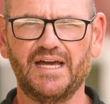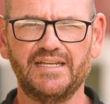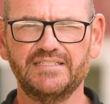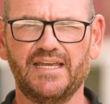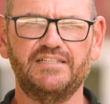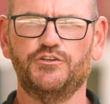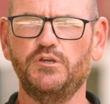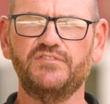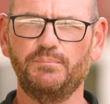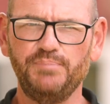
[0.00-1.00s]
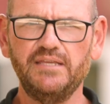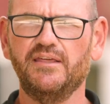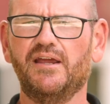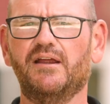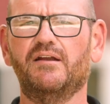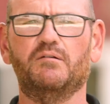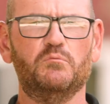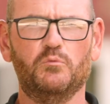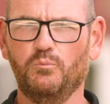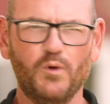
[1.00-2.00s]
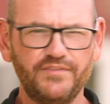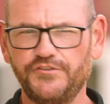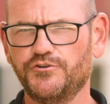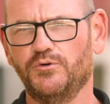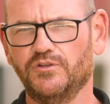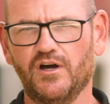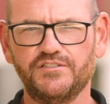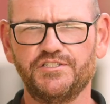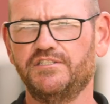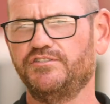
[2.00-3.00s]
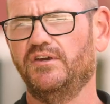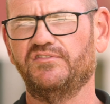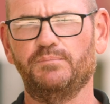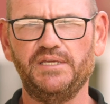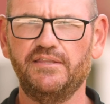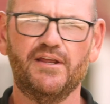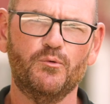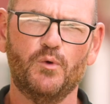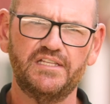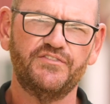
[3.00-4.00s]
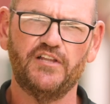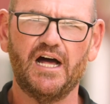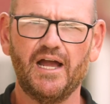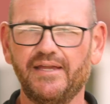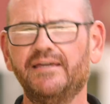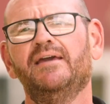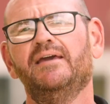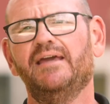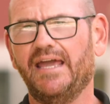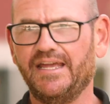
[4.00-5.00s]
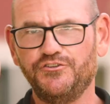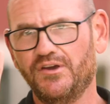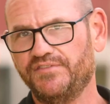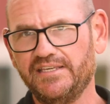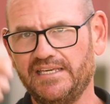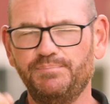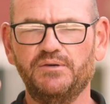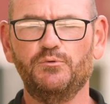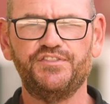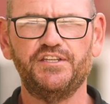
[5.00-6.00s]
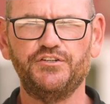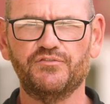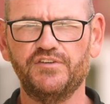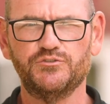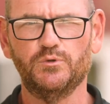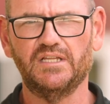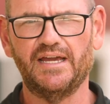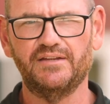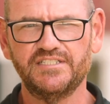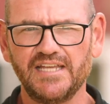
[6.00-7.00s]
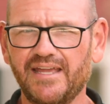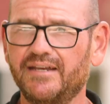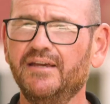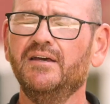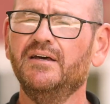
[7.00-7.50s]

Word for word: line of sight. So you have to be there when the drone launches, you have to be there when it's flying, and you have to keep it within your visual line of sight.